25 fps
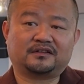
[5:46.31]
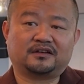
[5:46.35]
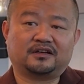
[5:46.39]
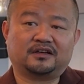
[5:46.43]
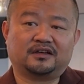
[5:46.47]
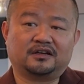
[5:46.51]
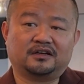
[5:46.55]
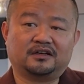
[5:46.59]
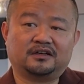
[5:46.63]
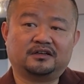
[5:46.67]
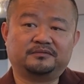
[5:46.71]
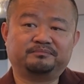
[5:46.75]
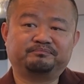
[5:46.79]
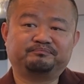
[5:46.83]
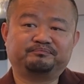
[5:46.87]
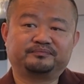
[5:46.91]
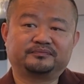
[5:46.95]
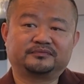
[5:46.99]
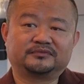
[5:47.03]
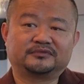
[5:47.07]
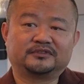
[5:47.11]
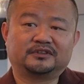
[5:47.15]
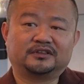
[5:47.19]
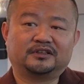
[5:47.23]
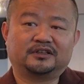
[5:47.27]
uh,
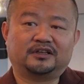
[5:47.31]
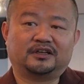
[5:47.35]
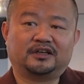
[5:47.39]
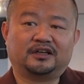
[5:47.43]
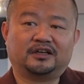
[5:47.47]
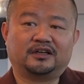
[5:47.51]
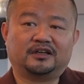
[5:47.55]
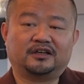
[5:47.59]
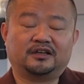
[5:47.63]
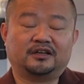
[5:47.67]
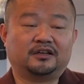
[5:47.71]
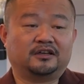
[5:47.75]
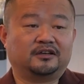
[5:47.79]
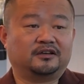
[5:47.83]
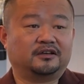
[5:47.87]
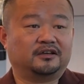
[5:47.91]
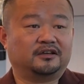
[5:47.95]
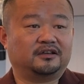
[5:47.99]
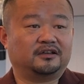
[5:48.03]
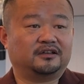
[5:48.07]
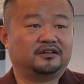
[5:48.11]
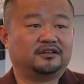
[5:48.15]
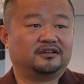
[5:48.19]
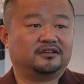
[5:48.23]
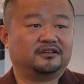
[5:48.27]
uh, uh,
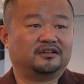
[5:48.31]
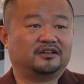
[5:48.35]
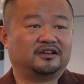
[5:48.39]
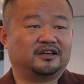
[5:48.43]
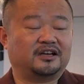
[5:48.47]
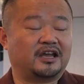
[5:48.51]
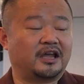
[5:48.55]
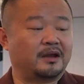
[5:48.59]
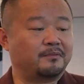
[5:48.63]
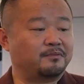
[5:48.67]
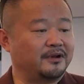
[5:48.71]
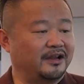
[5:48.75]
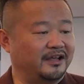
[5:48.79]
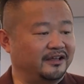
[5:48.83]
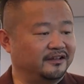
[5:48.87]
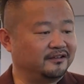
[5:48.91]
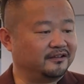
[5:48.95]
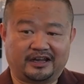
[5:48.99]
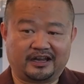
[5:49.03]
airplane.